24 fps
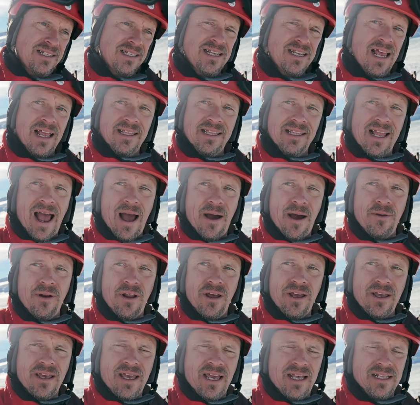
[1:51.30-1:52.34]
as I say, down
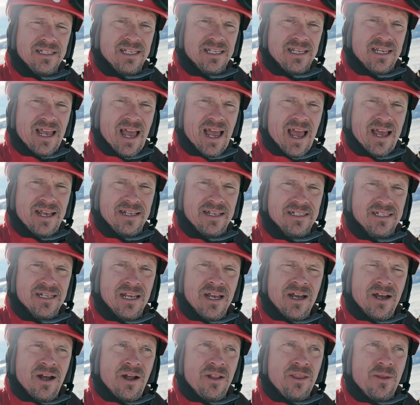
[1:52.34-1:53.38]
at Kitz and K's
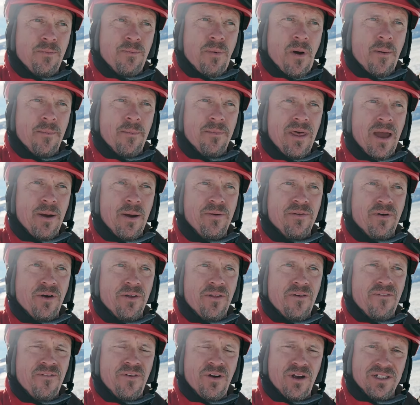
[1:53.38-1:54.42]
at the bottom there, we've
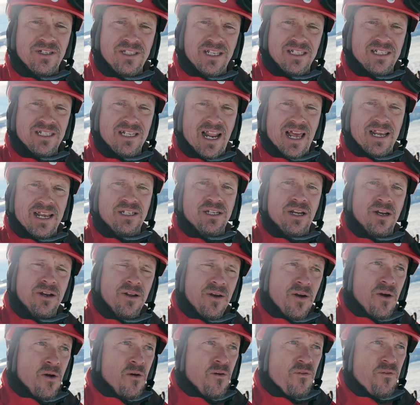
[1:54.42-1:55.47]
got the first installation,
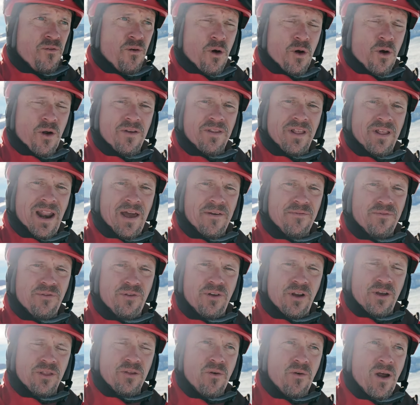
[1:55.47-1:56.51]
4 on the left,
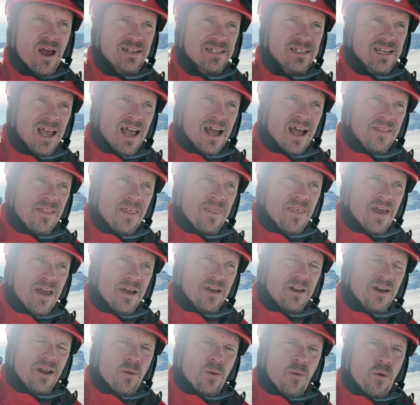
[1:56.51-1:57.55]
3 on the right, and then they're
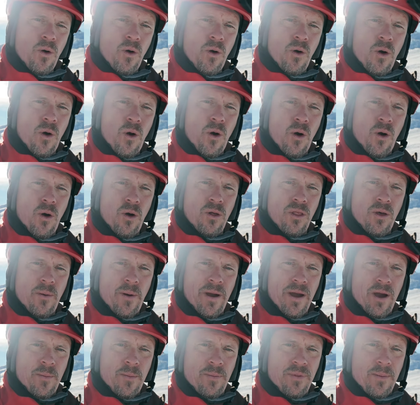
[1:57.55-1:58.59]
going to go all the
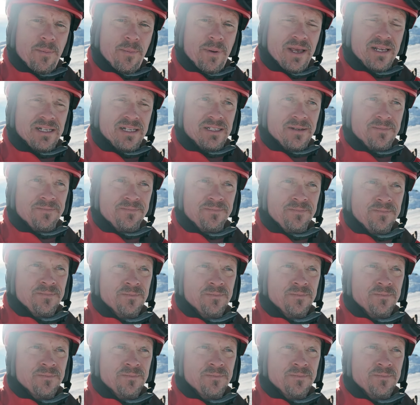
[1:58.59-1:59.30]
way up the piste.